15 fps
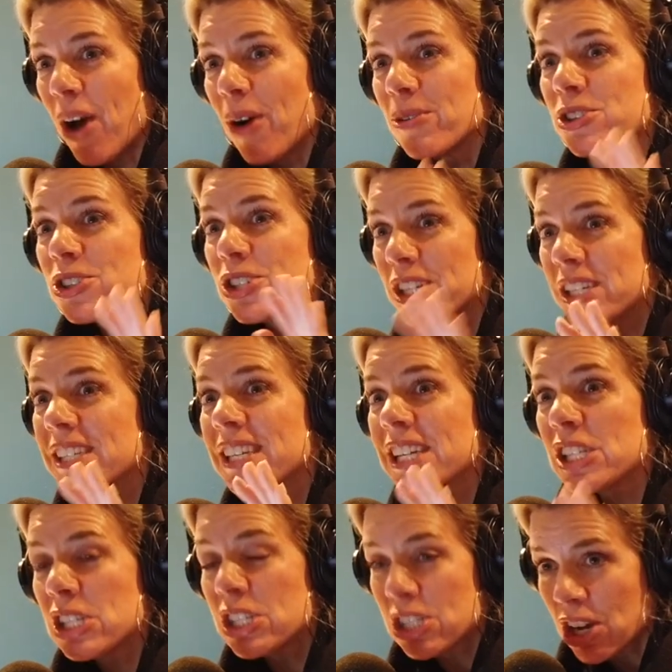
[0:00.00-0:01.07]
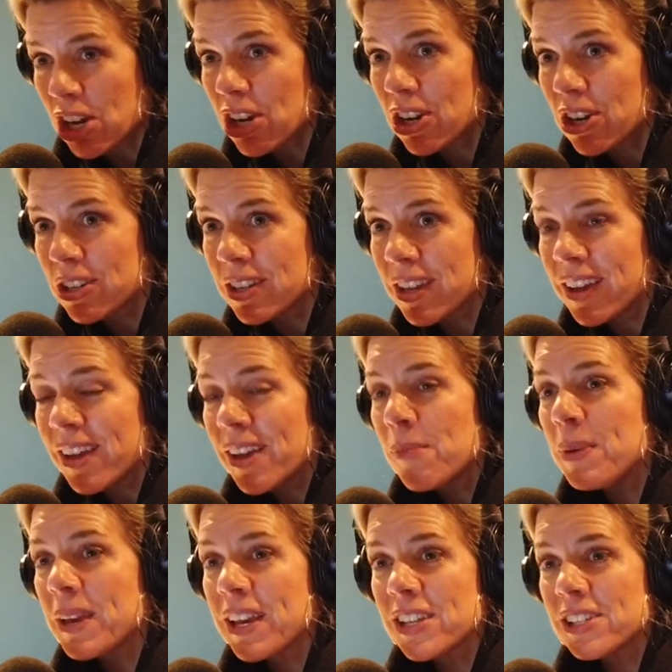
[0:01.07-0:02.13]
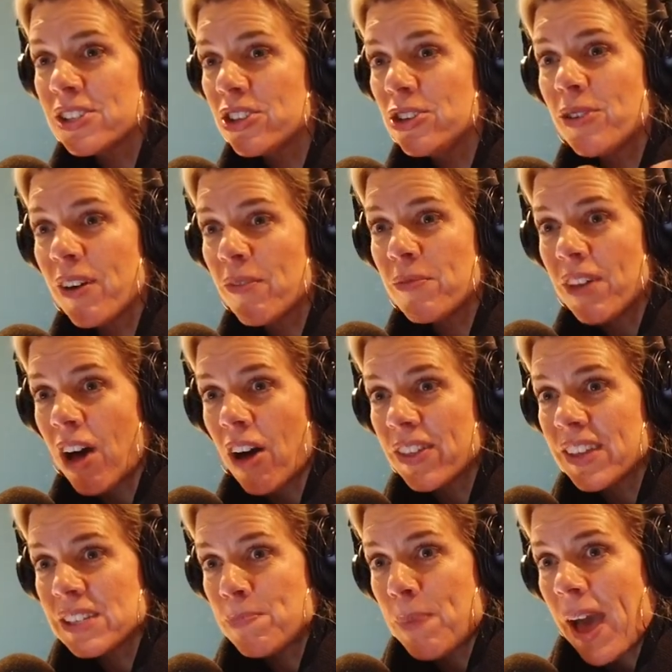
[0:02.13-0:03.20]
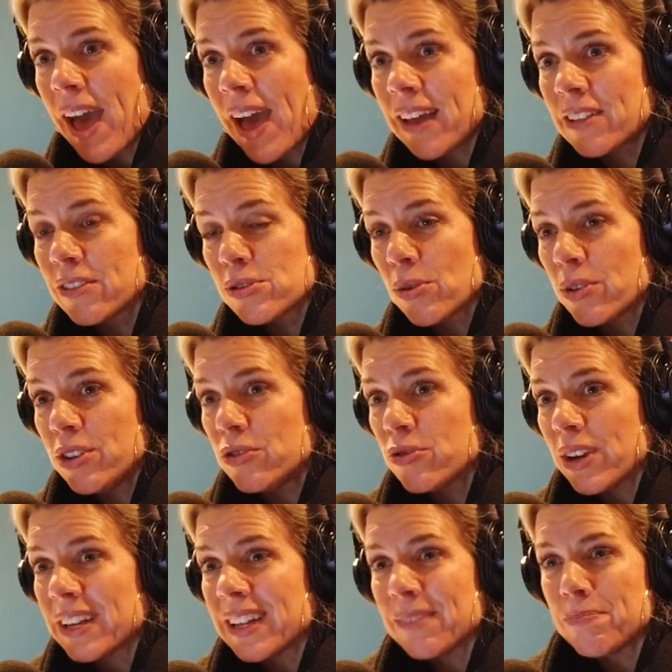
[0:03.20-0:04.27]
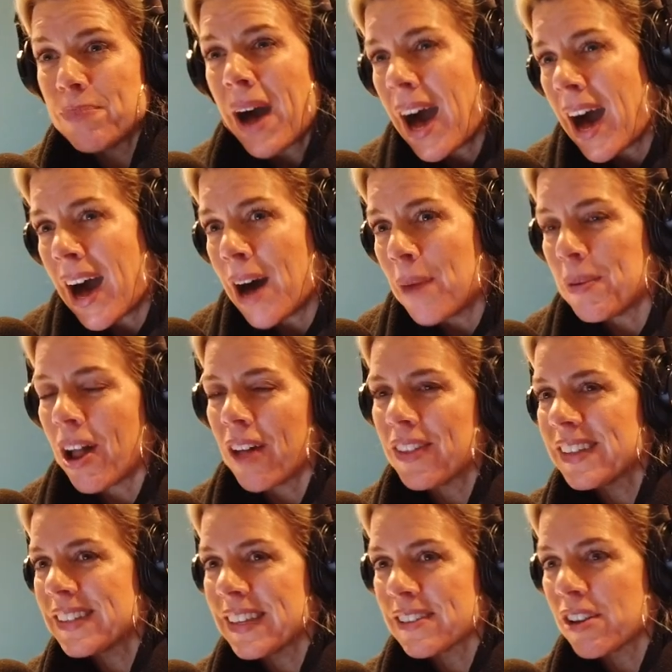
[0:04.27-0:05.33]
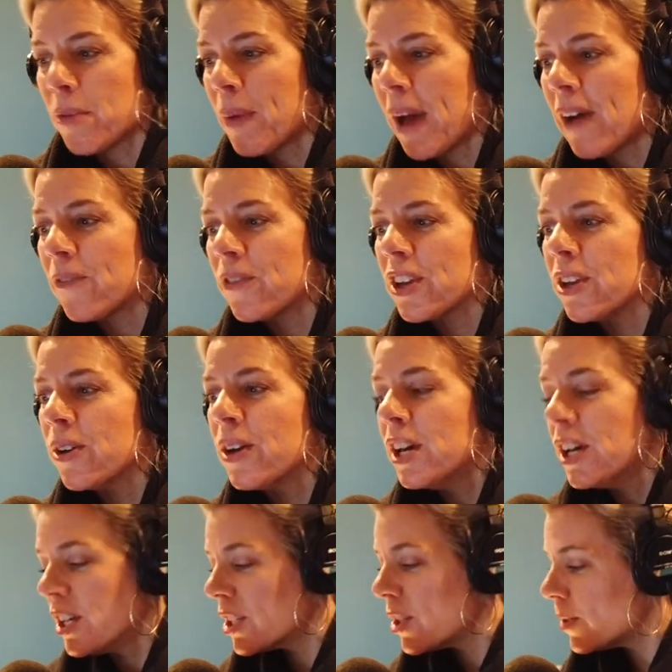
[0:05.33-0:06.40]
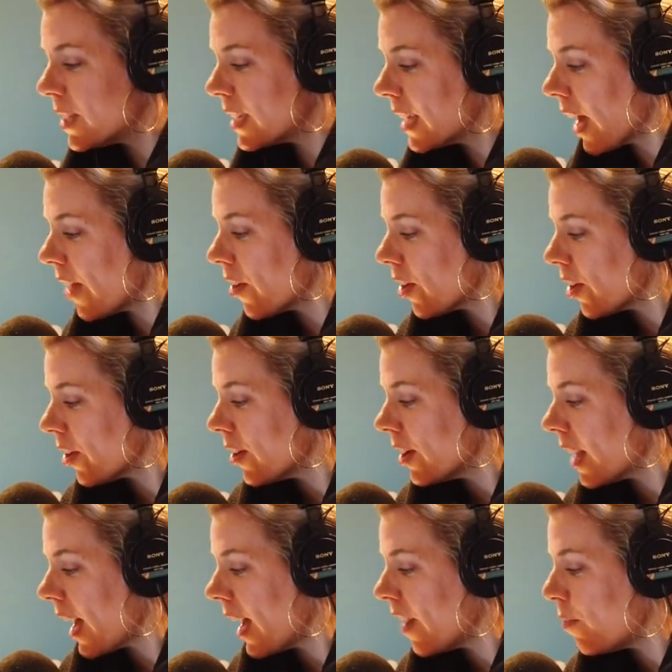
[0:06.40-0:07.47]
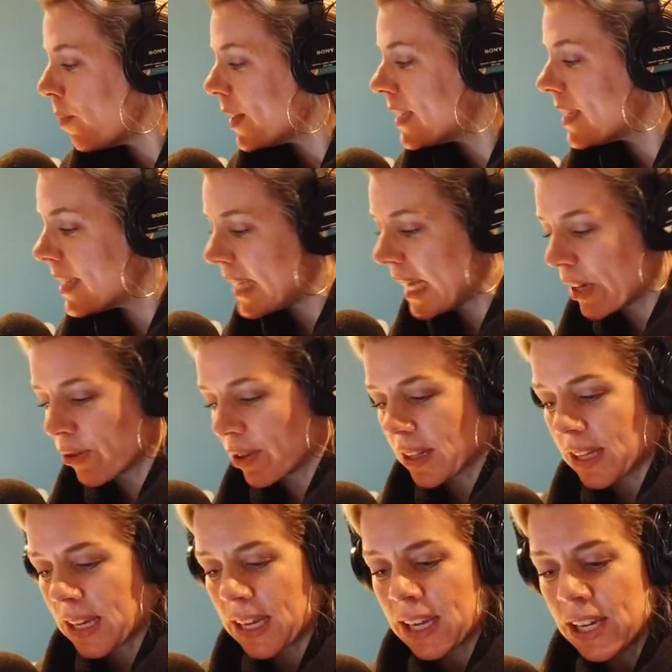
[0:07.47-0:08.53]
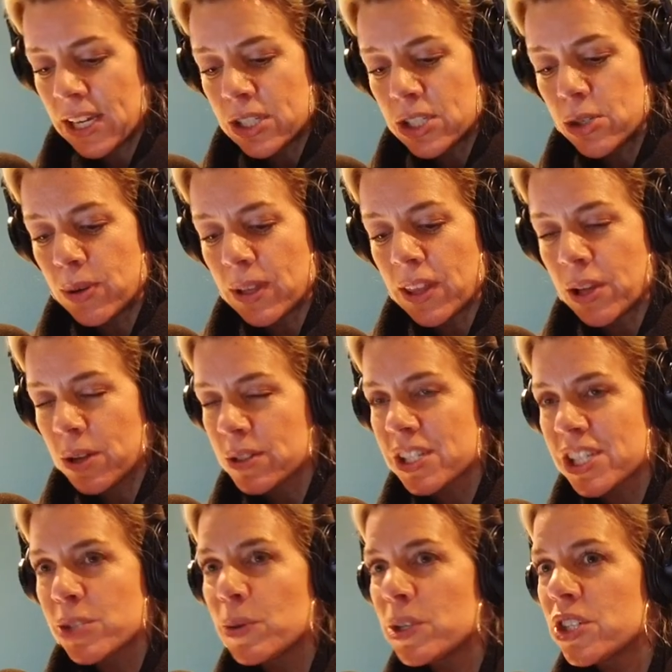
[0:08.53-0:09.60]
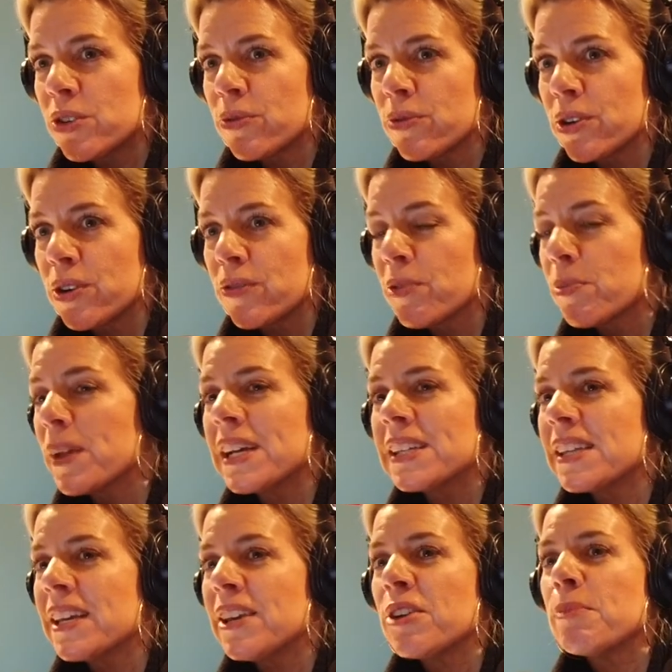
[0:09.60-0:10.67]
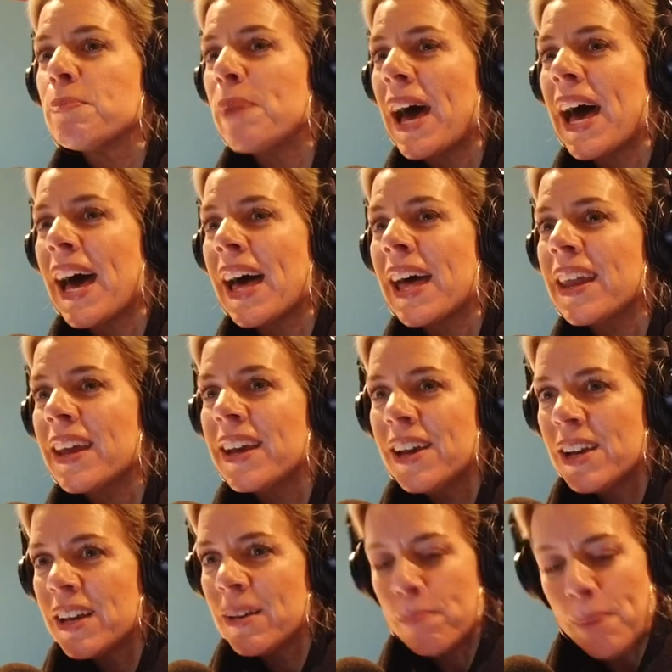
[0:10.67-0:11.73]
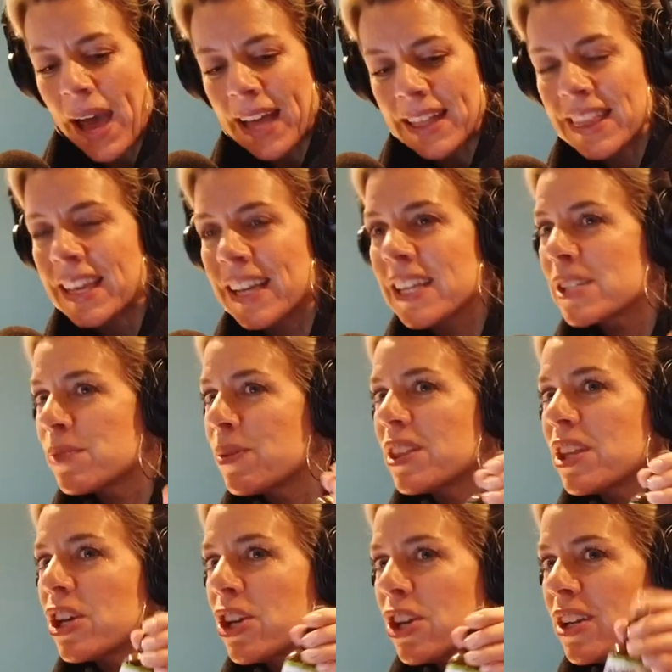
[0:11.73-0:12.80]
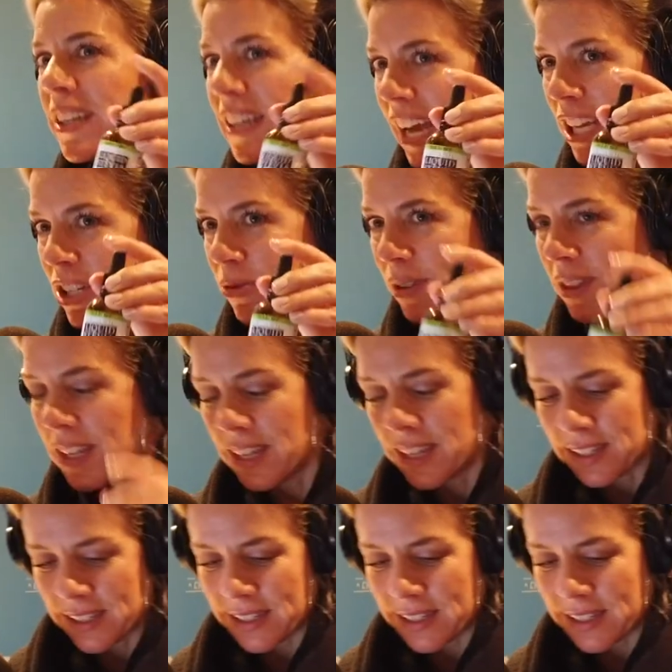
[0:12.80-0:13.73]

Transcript: No, she's concerned because you have all these bad, you drink a pop and all these things that are bad for you. So together, her and I have been secretly doing the old switcheroo, replacing your bad things with the good, natural things.